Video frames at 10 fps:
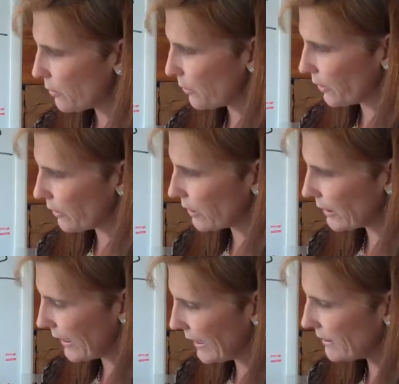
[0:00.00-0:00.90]
we're
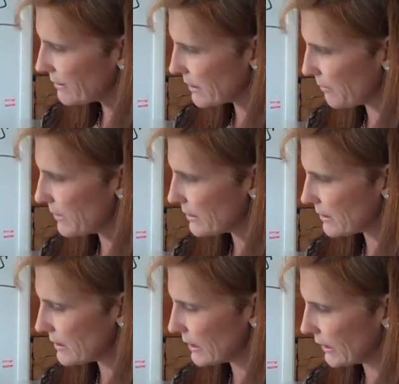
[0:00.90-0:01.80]
getting some of
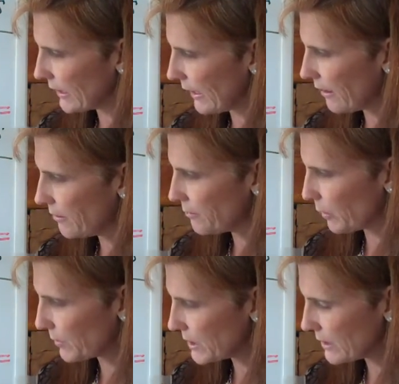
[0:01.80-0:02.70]
this acidity out,
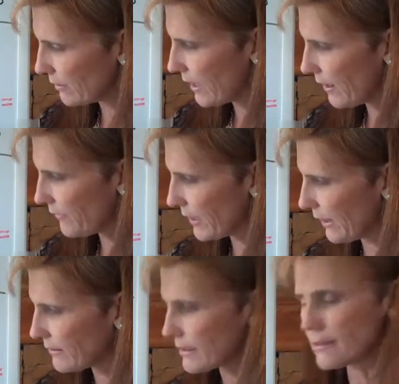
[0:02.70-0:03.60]
but we still have an
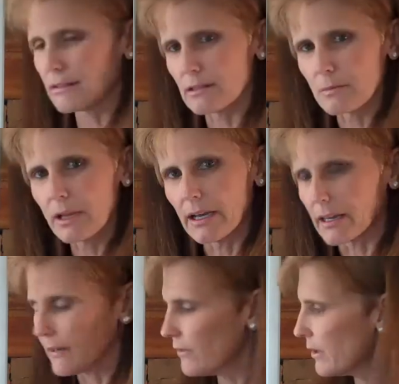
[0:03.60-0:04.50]
excess in the
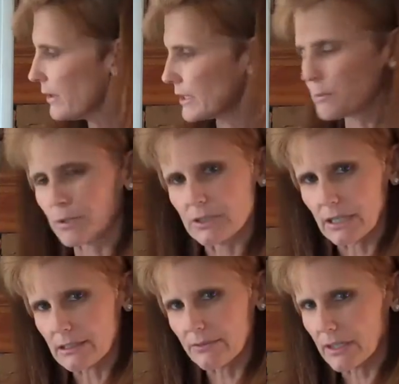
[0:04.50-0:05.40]
blood. Even though that's
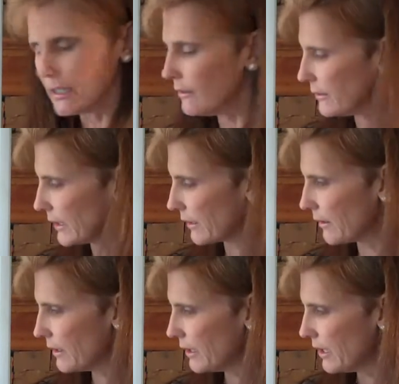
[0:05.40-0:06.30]
productive and healing,
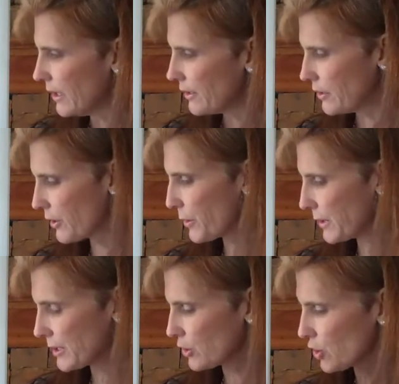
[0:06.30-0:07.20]
you're
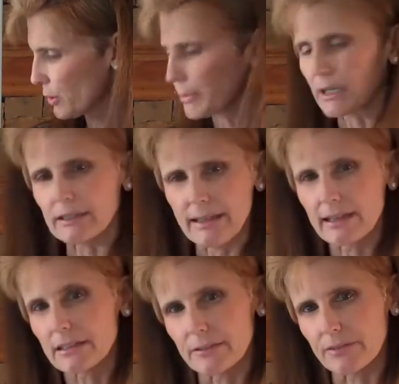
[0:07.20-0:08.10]
going to interpret it
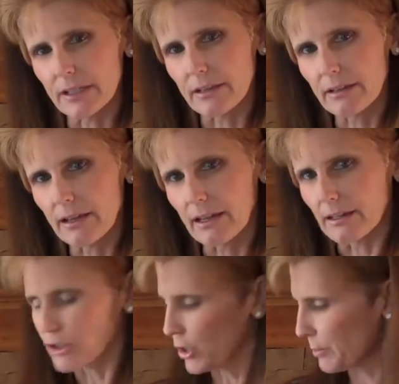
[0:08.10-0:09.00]
negatively
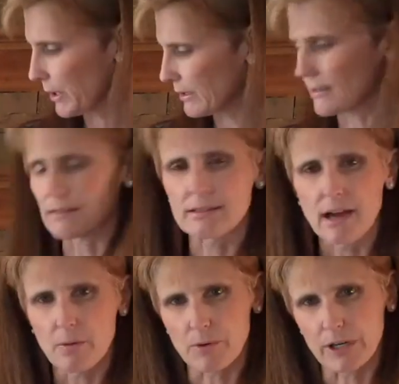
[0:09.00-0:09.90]
and interpret it as
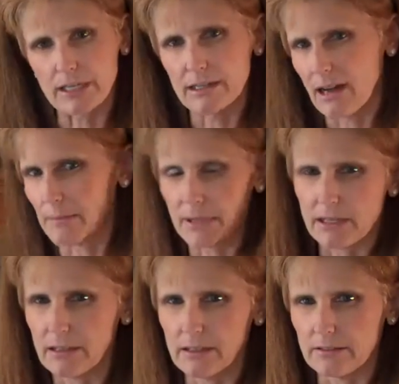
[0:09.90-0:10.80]
not working and not
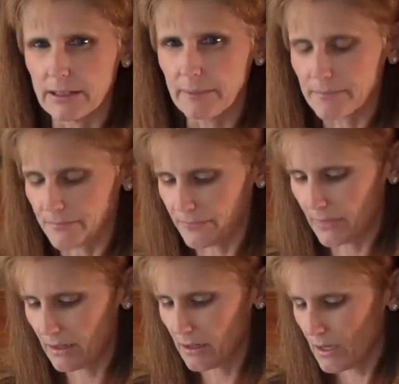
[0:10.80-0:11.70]
being healing.
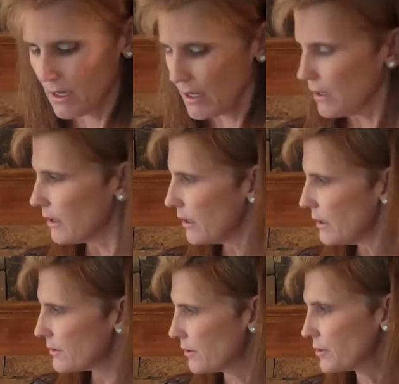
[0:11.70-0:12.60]

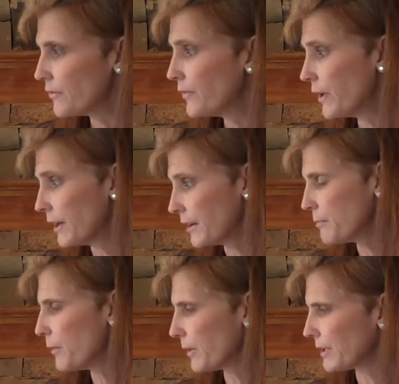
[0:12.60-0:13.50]
So it's very
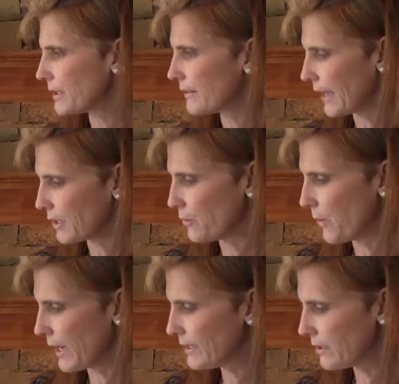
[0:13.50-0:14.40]
important that you
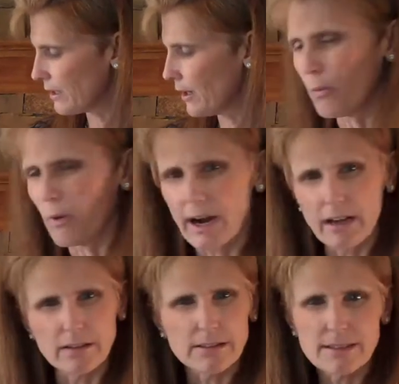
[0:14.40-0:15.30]
wait
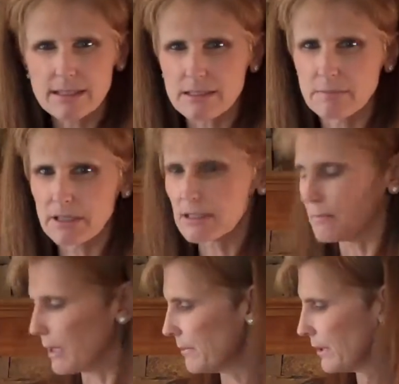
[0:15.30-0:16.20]
while, six months,
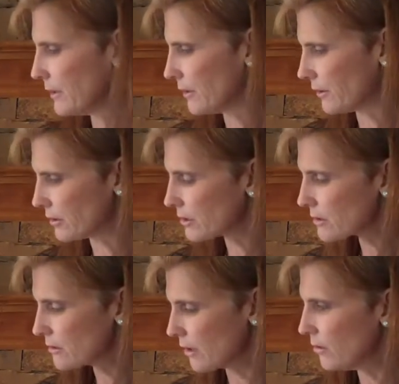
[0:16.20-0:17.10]
maybe a year, and
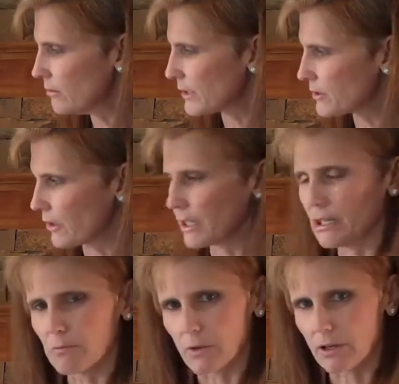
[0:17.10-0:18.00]
slowly start
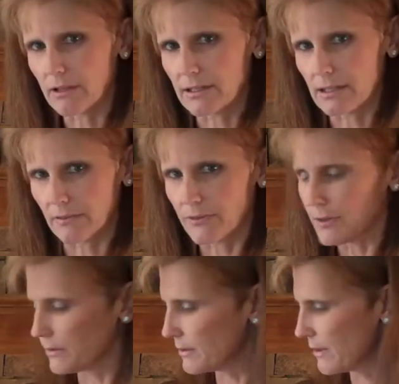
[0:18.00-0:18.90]
eating more cleansing
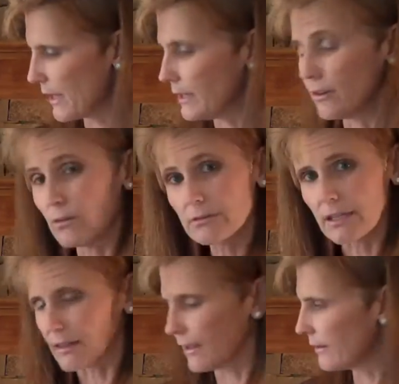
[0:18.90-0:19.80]
foods then and
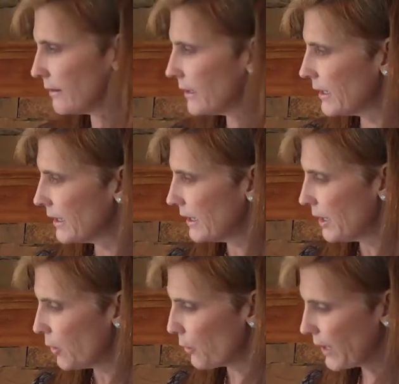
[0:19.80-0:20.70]
only then.
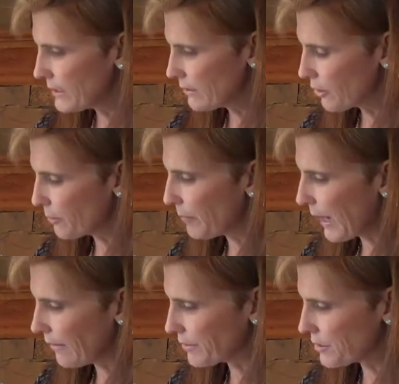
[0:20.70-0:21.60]
Wait till your
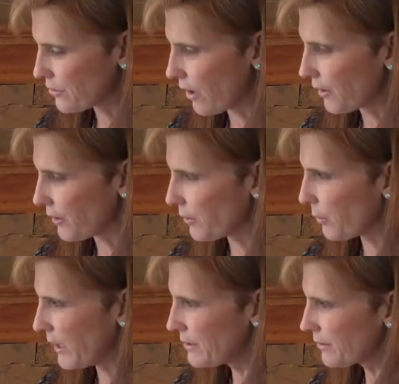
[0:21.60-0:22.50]
bowel is stronger.
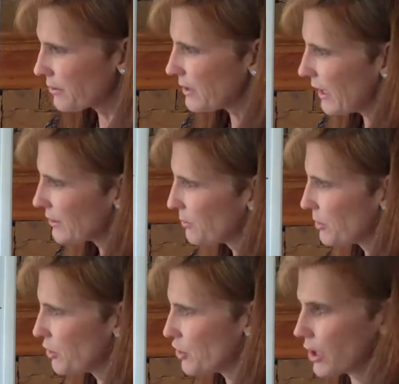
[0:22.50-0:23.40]
Wait till there's not so
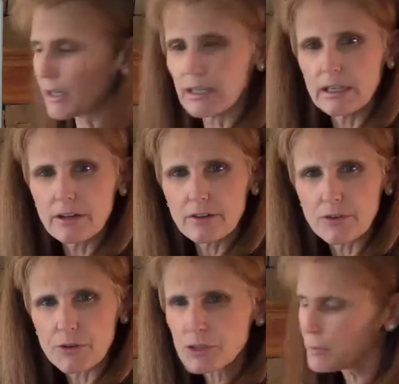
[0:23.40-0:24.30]
much junk in here in
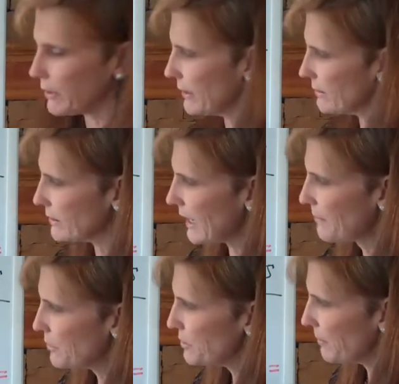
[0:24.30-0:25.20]
the first place. As
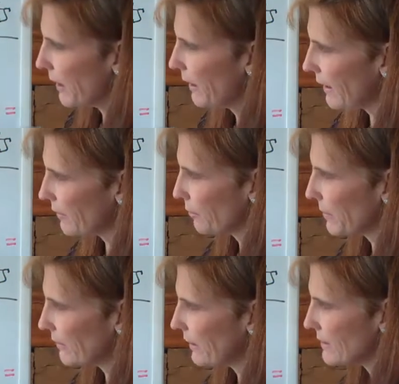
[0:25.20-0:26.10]
time goes by, there'll
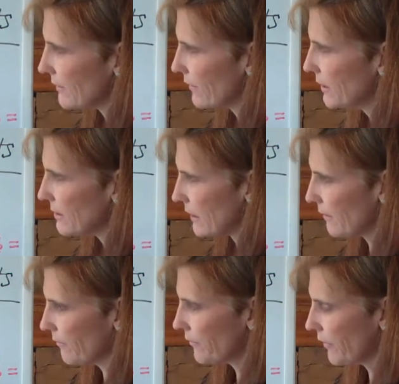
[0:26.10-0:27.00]
be less of this to
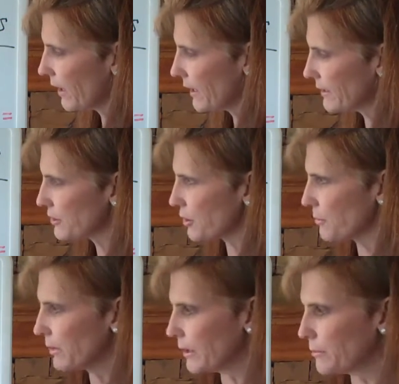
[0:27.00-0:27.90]
come flying into
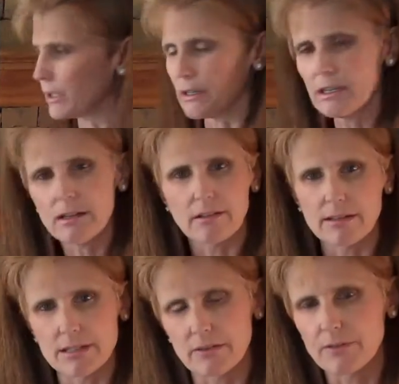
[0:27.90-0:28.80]
your blood when you eat a
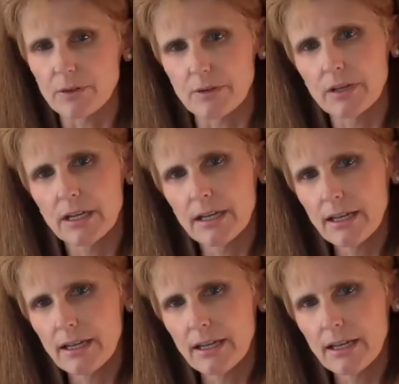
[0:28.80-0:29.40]
cleansing food